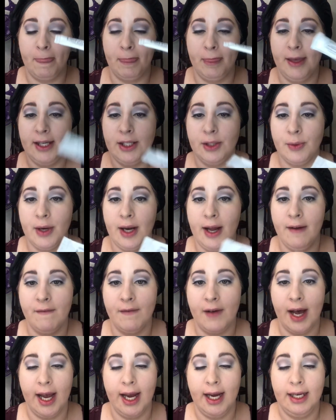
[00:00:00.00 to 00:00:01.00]
This one I
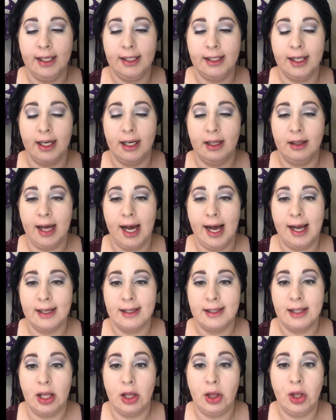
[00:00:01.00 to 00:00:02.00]
find is going to
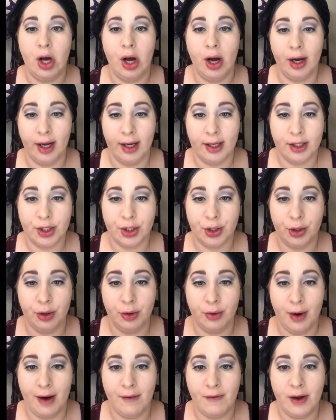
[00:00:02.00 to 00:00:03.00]
last the longest
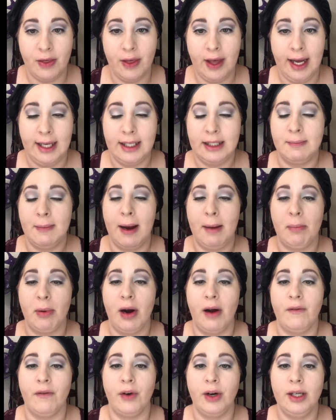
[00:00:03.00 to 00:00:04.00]
through everything. It's my
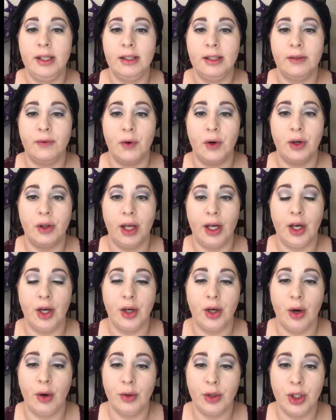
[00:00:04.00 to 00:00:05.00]
preference for like a
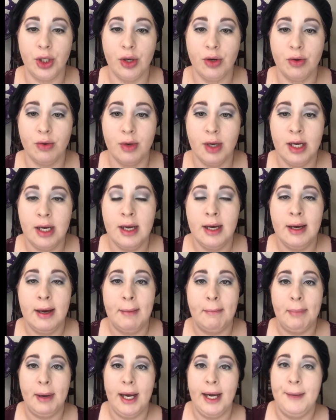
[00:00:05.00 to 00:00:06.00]
go-to.
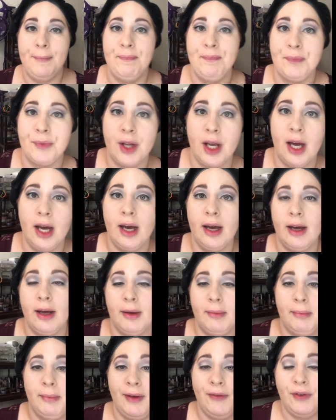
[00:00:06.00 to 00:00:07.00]
But
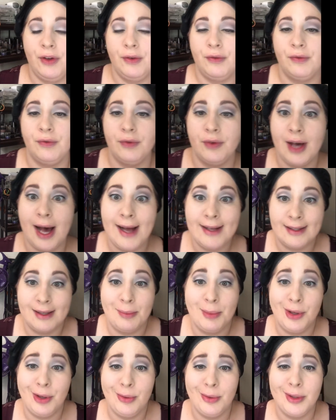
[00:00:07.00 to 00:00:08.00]
if you've got
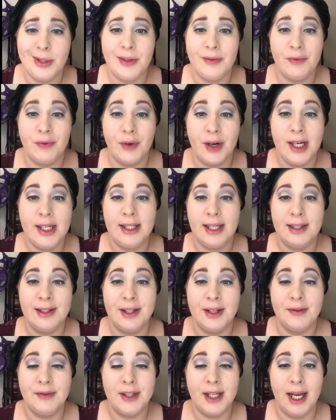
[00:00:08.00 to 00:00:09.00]
someone who has very
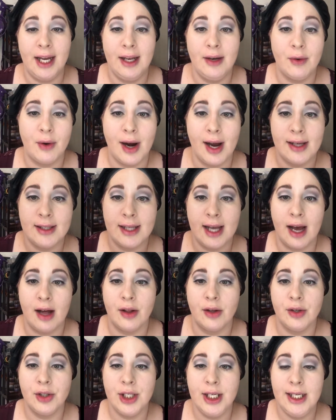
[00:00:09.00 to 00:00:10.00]
sensitive skin or has
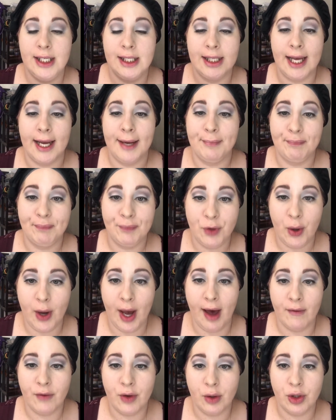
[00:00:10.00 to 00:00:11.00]
allergies, then you
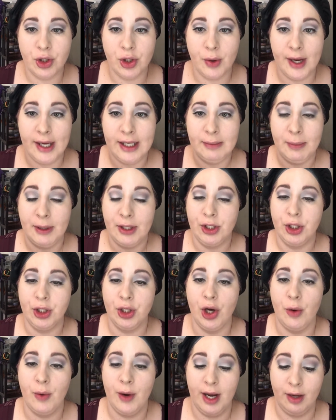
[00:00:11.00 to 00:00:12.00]
have no choice but to
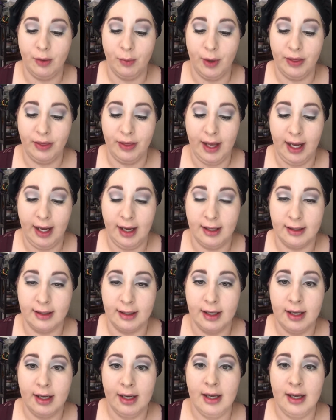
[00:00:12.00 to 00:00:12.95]
go in with these.